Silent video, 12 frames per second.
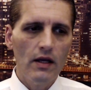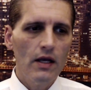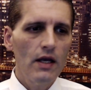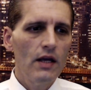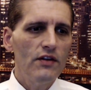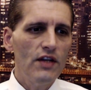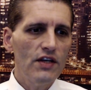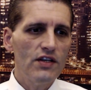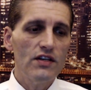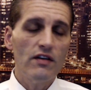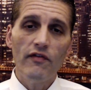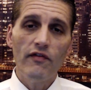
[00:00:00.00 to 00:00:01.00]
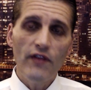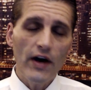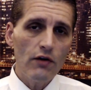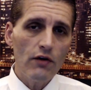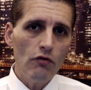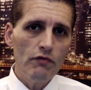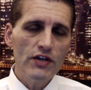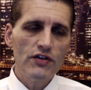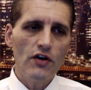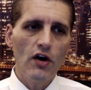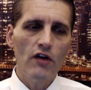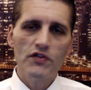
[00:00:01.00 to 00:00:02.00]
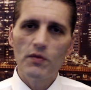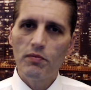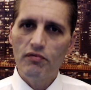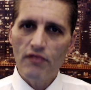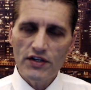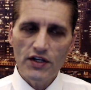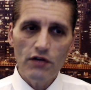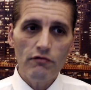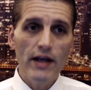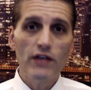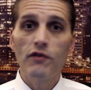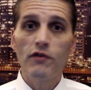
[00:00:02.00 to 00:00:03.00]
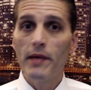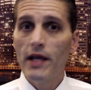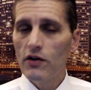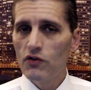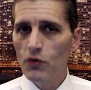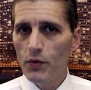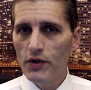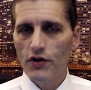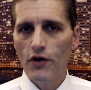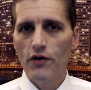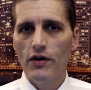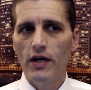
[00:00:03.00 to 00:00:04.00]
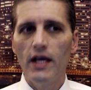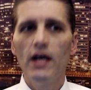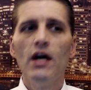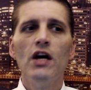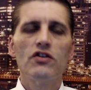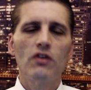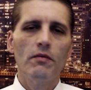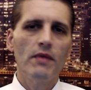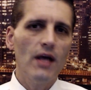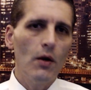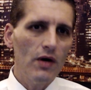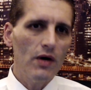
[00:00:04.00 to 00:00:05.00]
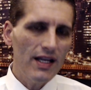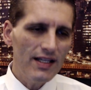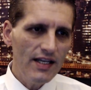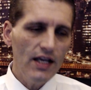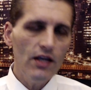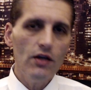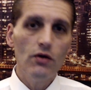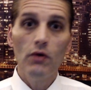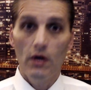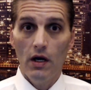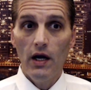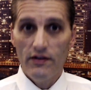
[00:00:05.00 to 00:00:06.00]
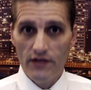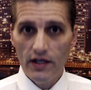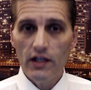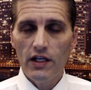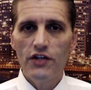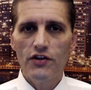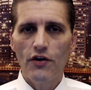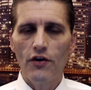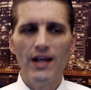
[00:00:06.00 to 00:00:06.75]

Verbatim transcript: This is the Federal Reserve suppressing rates from here to eternity, something that will continue until eternity. It's